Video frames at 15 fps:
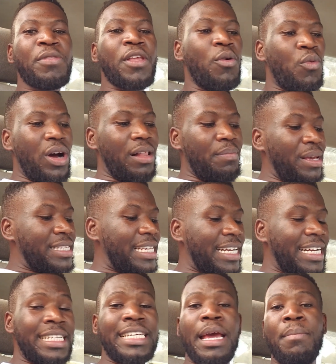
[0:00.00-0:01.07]
Well,
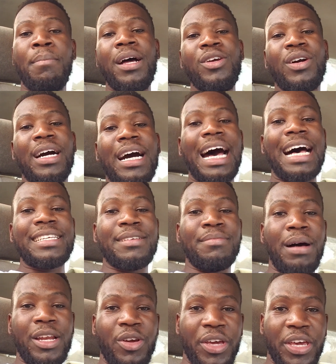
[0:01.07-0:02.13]
basically, a manual car has a
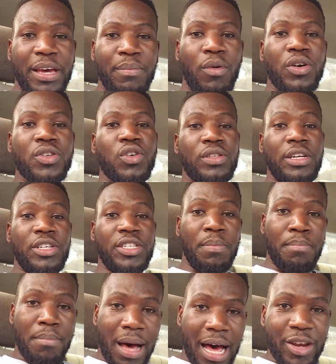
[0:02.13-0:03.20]
manual gearbox, so there is a
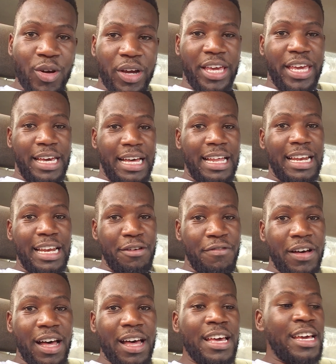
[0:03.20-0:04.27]
manual gear
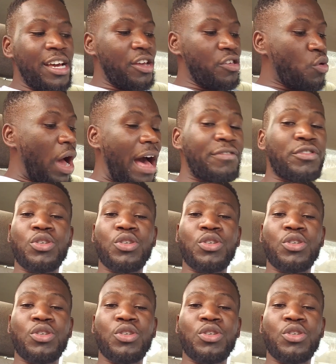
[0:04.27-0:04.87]
lever. You have to